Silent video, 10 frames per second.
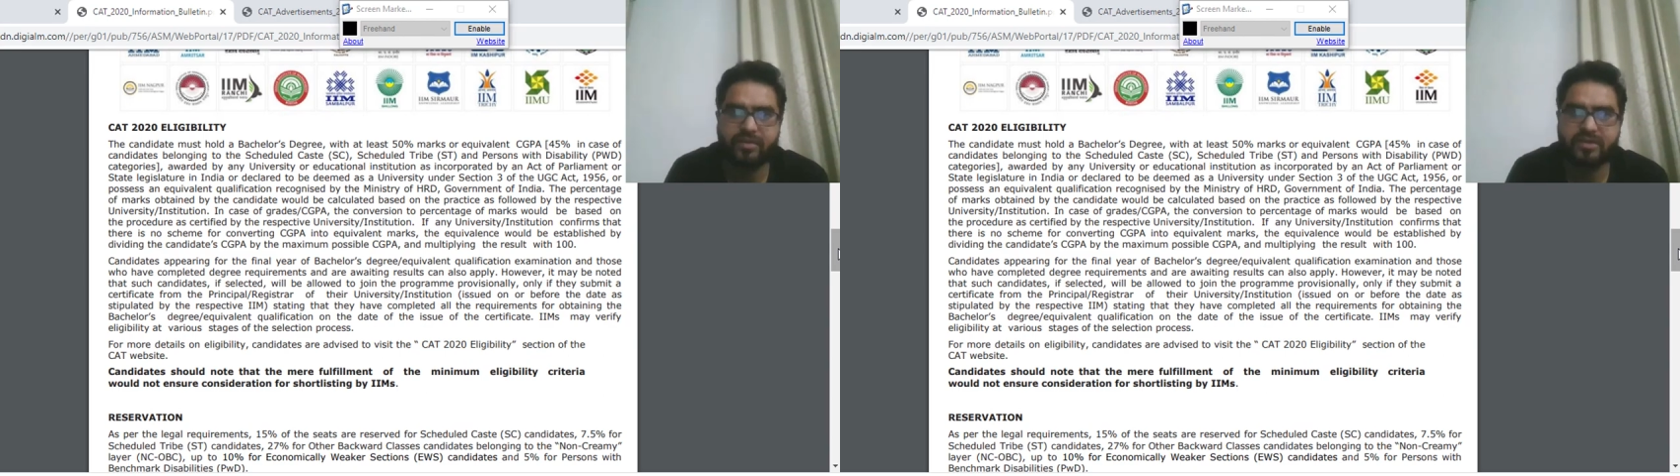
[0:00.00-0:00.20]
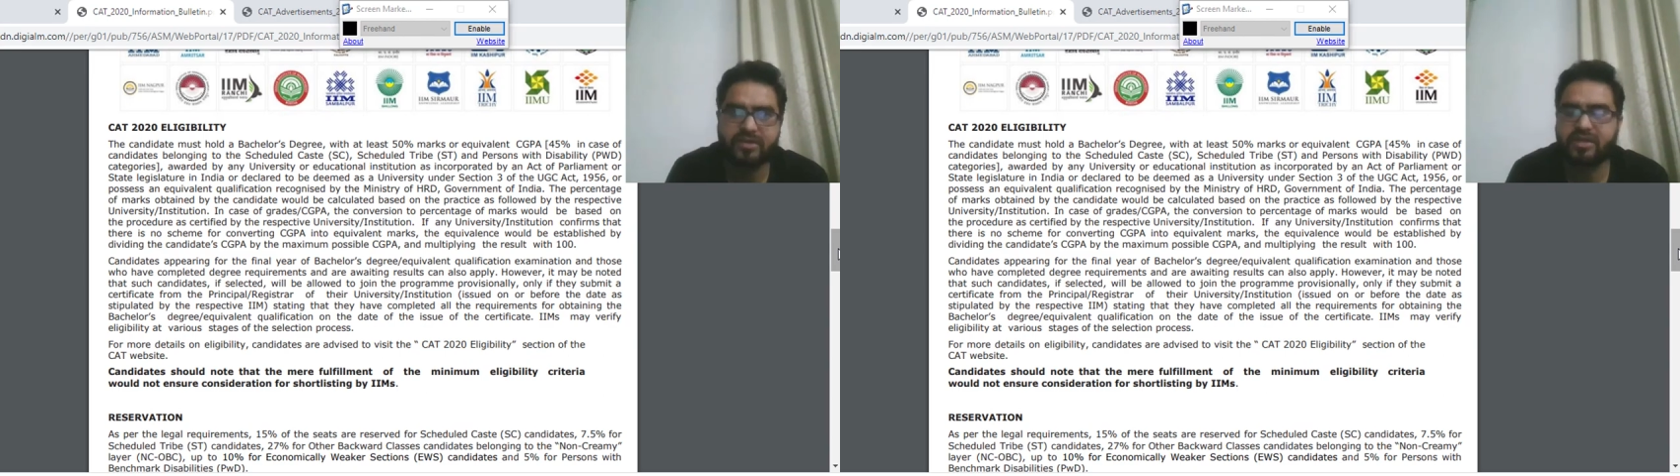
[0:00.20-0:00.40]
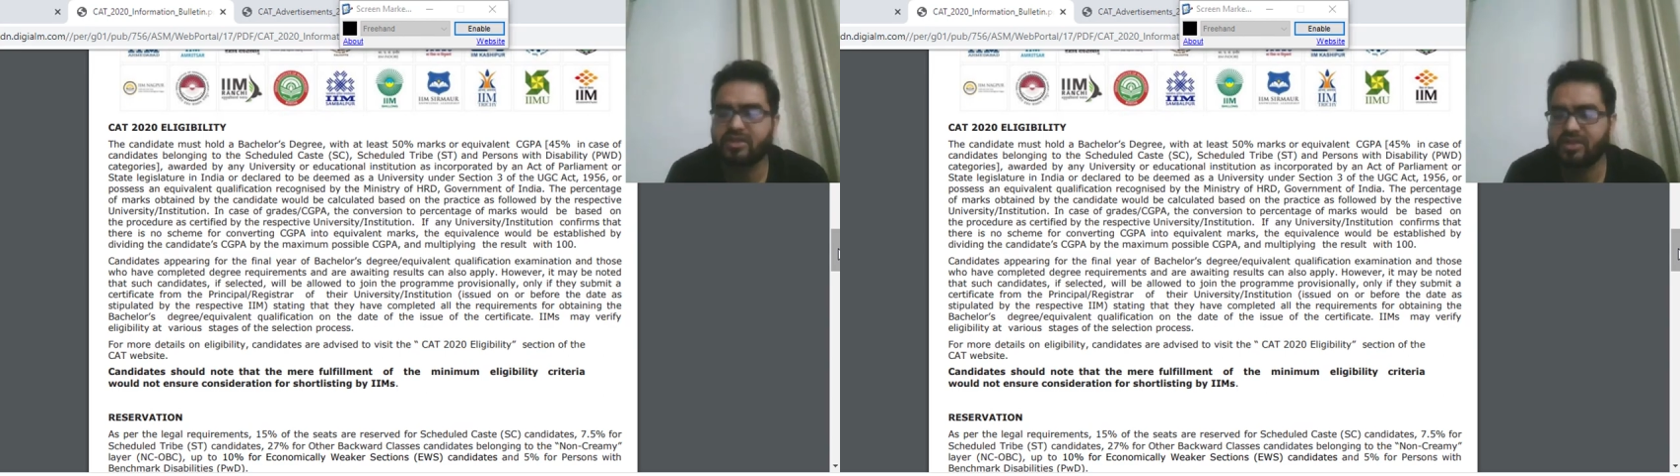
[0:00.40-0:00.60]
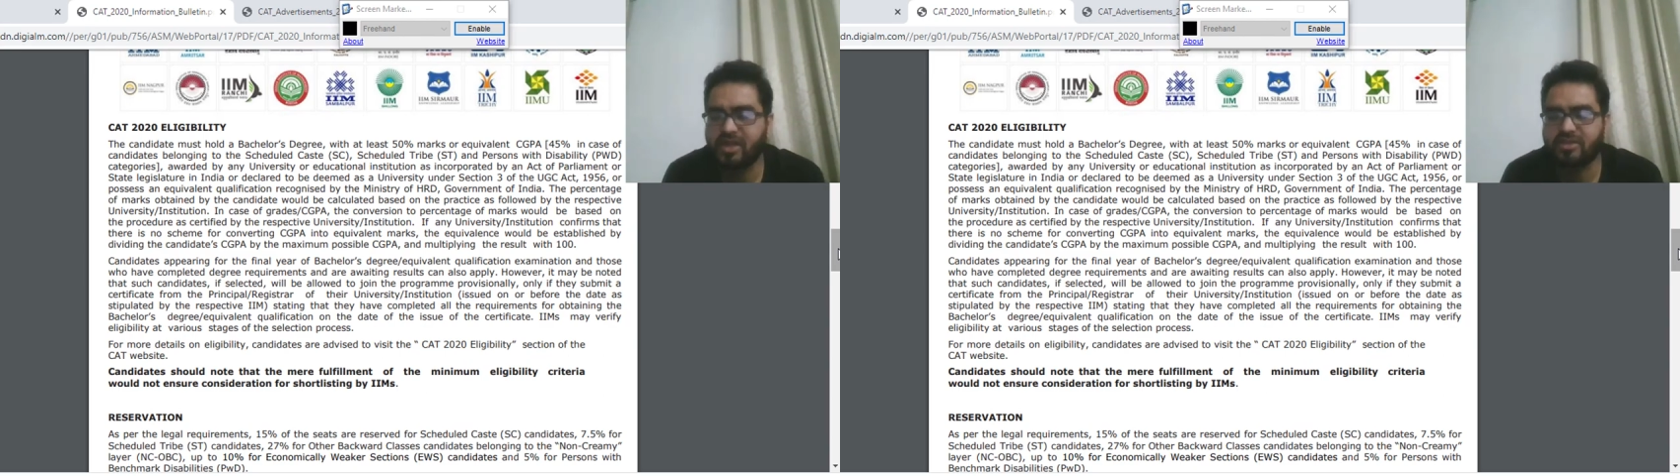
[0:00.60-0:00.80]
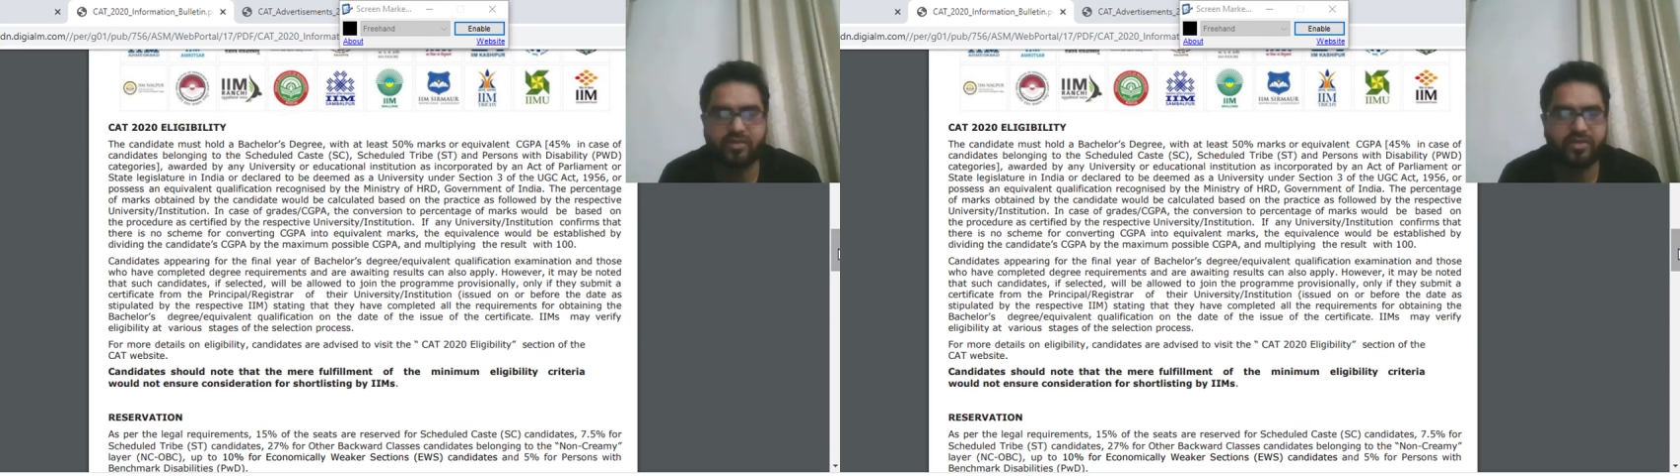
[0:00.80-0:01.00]
percentage in
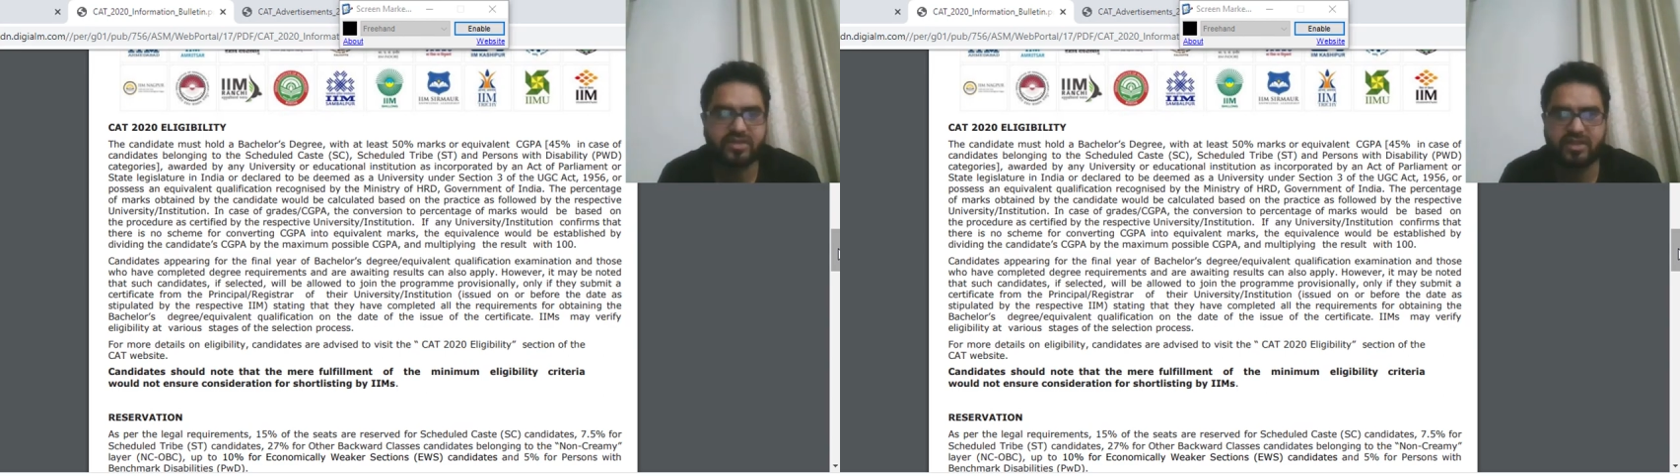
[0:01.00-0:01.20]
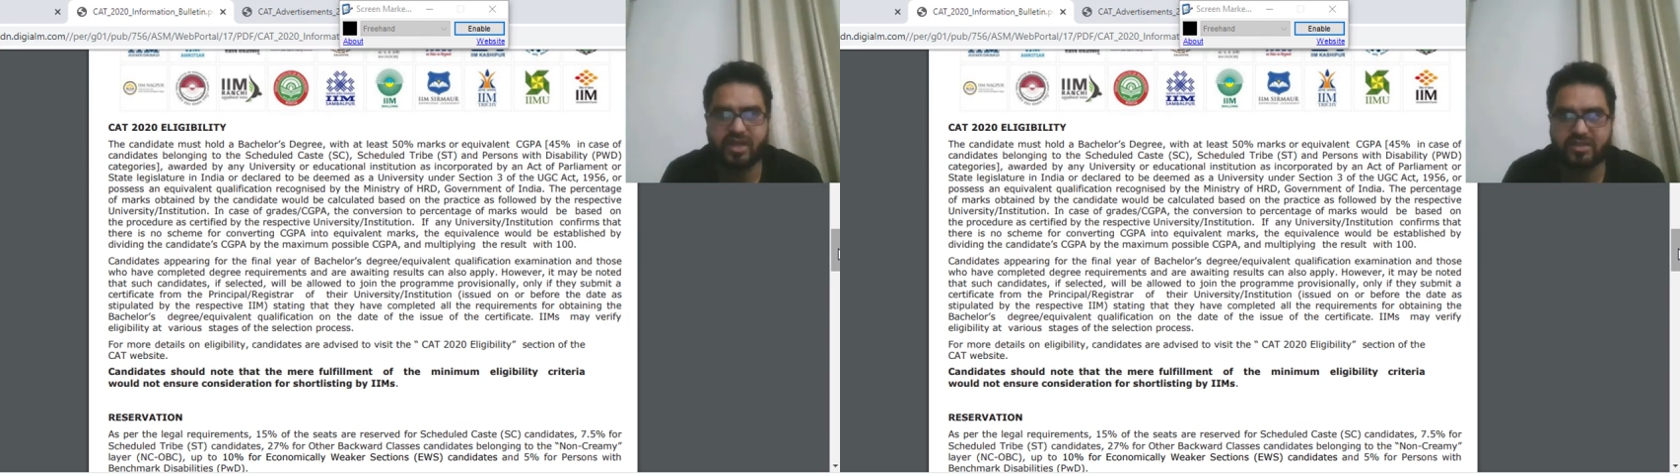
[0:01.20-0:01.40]
case of SC,